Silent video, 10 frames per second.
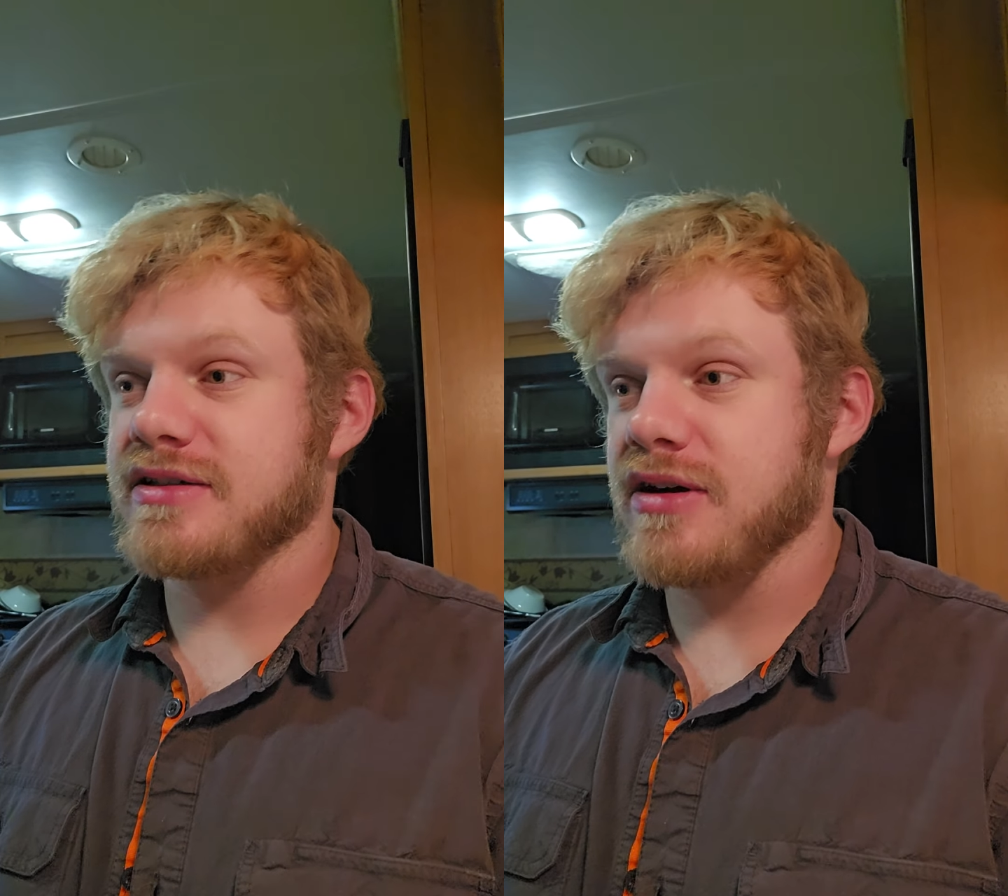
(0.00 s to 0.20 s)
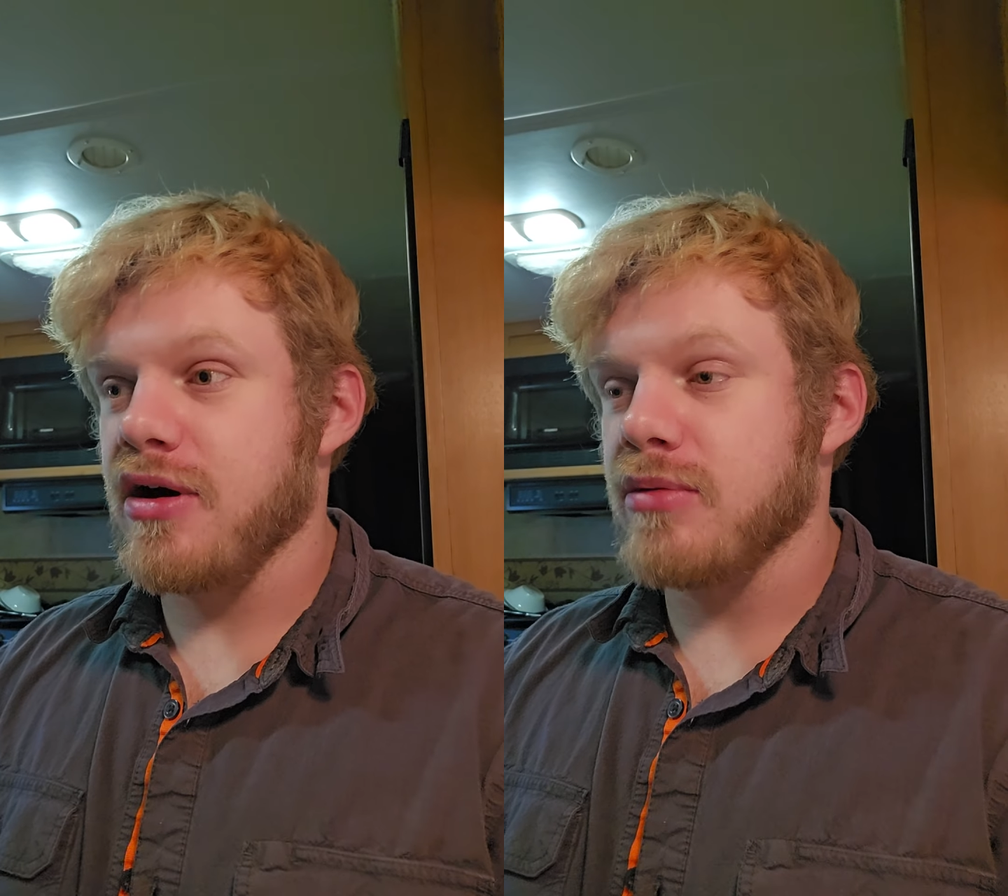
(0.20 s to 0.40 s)

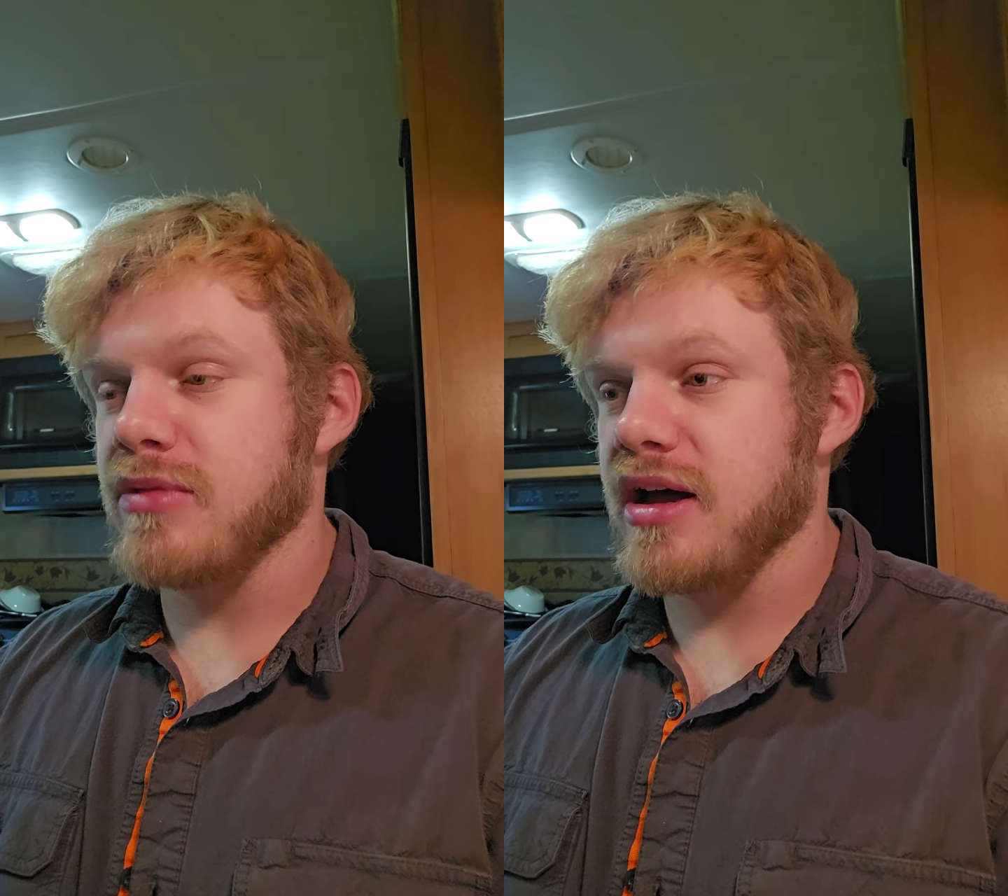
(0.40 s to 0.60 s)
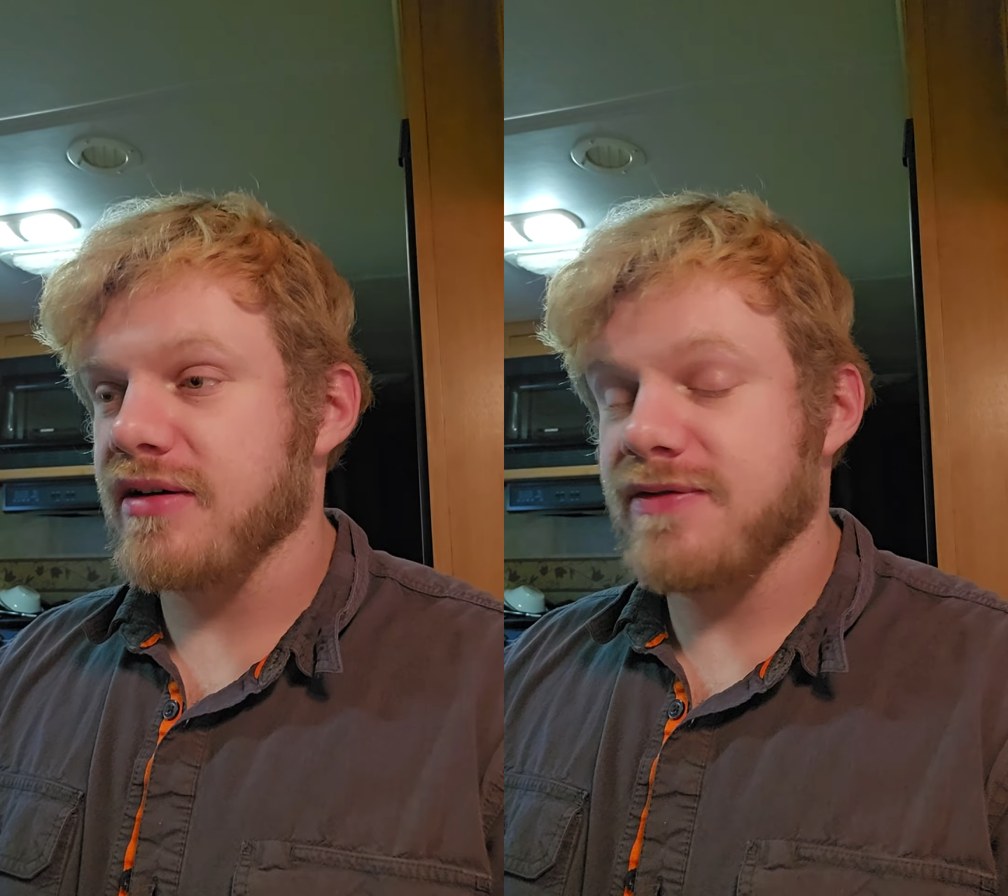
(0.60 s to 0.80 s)
So I'm
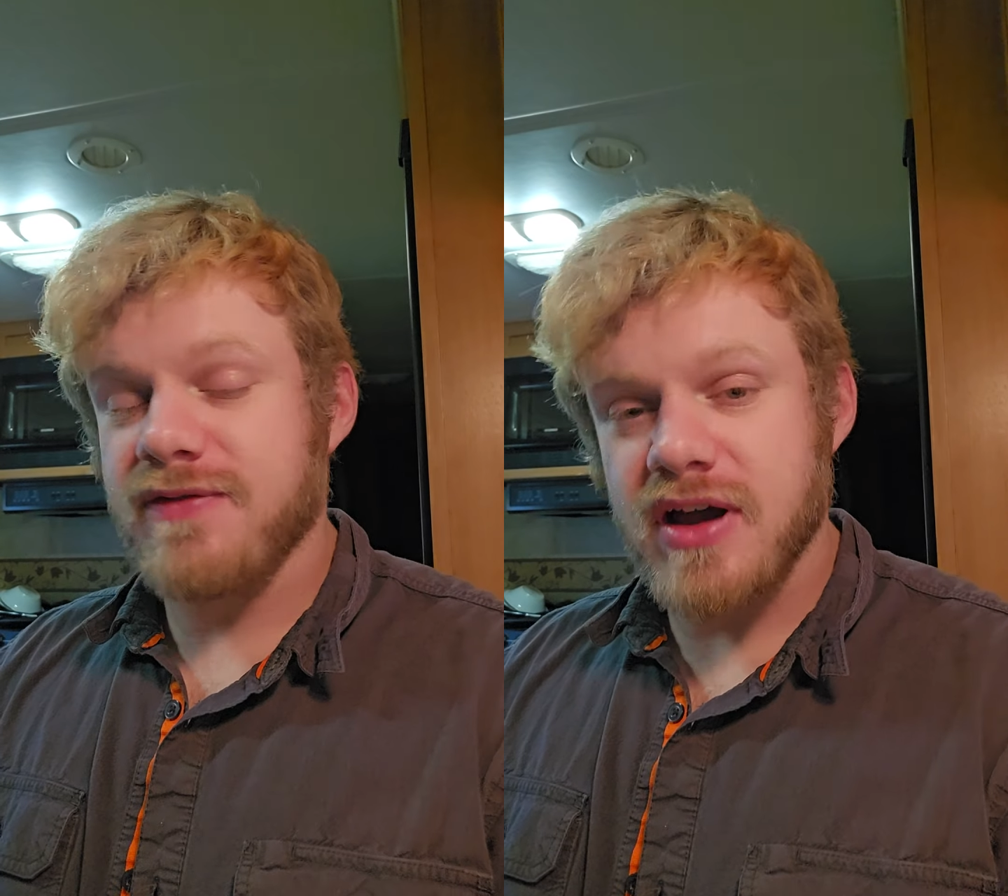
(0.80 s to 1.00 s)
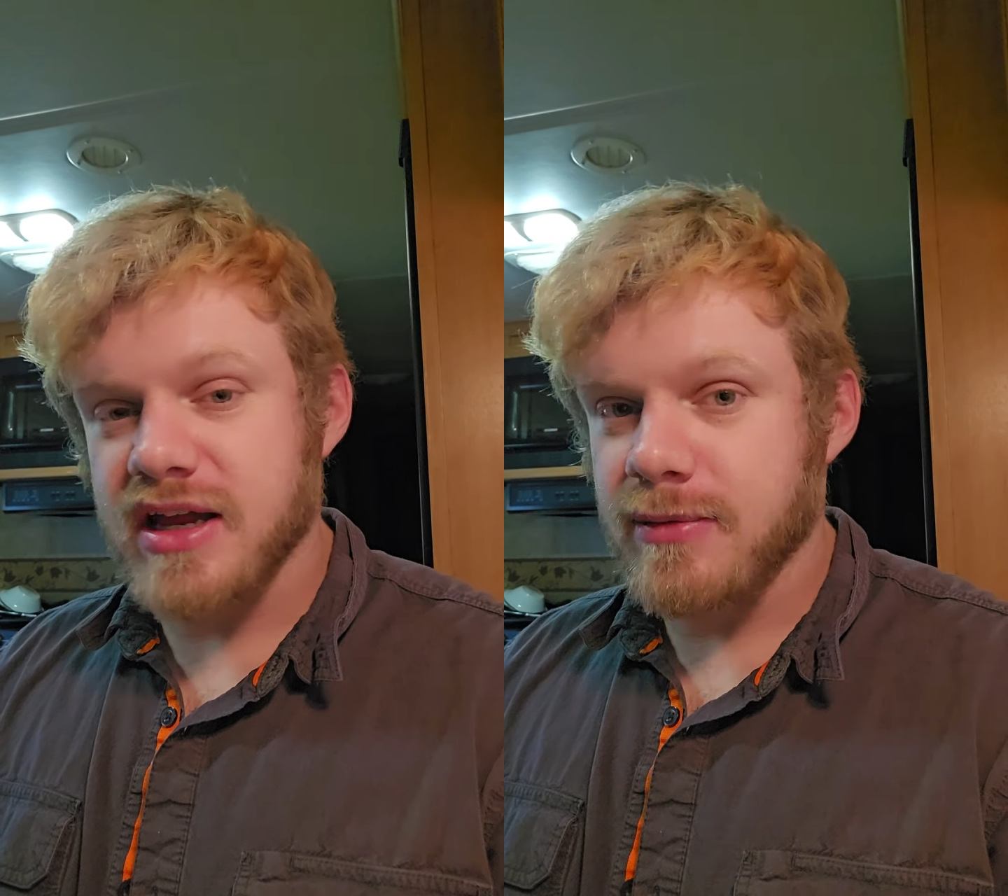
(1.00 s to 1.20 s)
like, fuck it.